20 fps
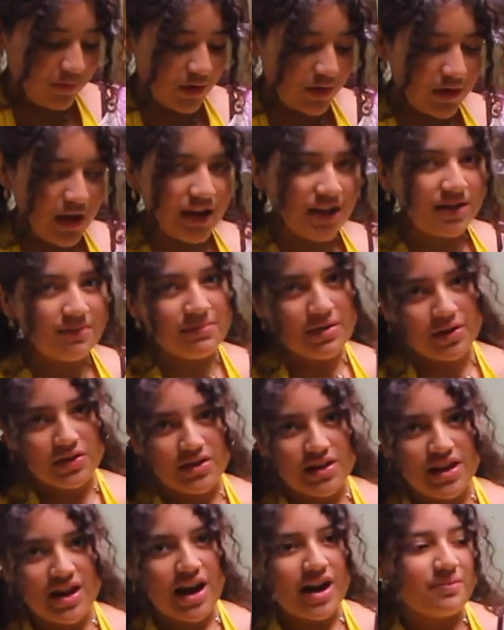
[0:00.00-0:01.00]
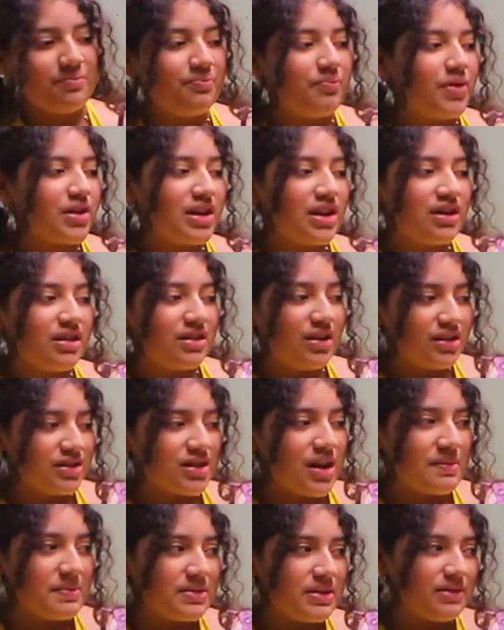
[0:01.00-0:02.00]
Well, I didn't melt it. I put it on
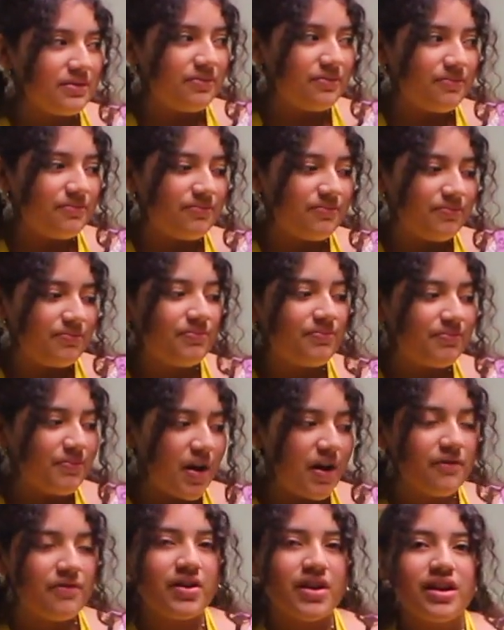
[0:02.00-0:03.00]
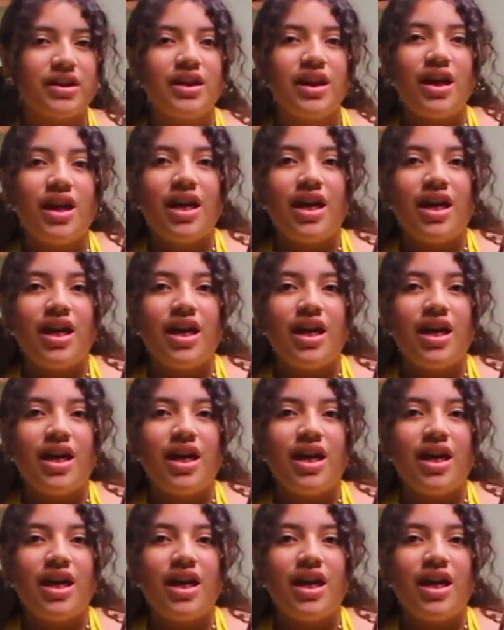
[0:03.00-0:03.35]
top of the oven.